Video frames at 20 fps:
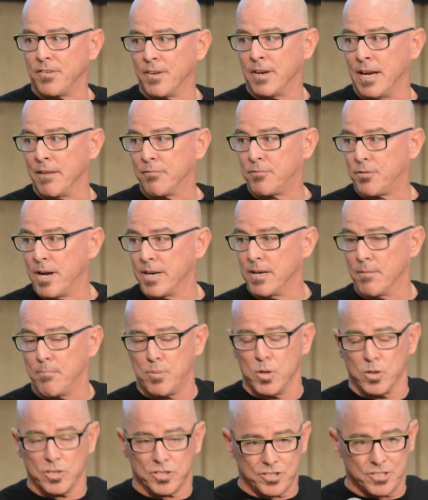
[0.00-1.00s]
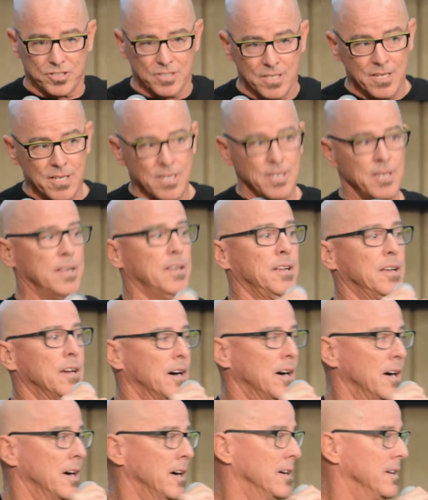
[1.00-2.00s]
And I've tried to push
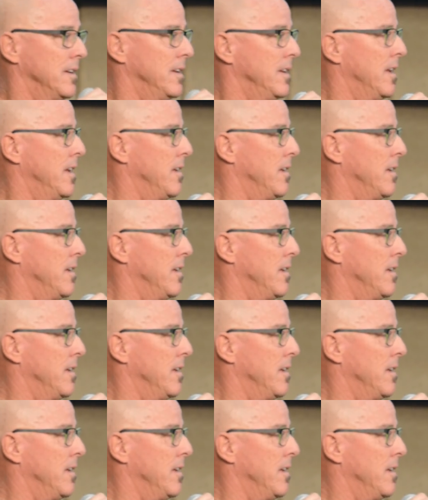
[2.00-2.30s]
uh,